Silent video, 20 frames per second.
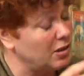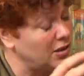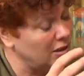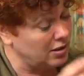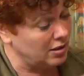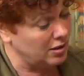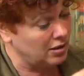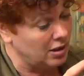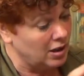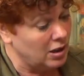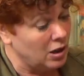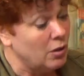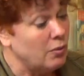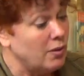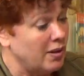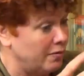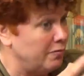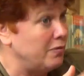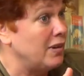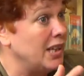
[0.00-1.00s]
And,
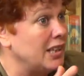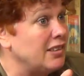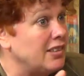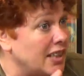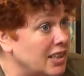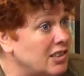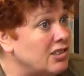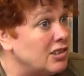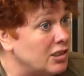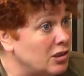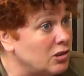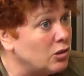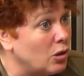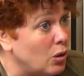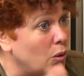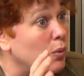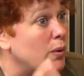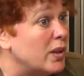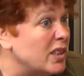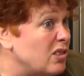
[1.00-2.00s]
validation is
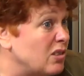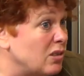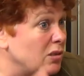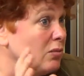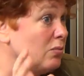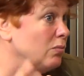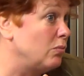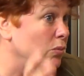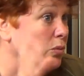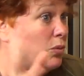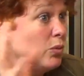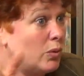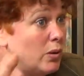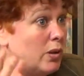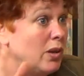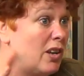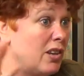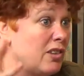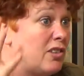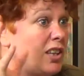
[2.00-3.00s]
always a
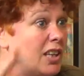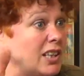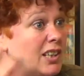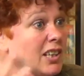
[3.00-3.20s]
thing.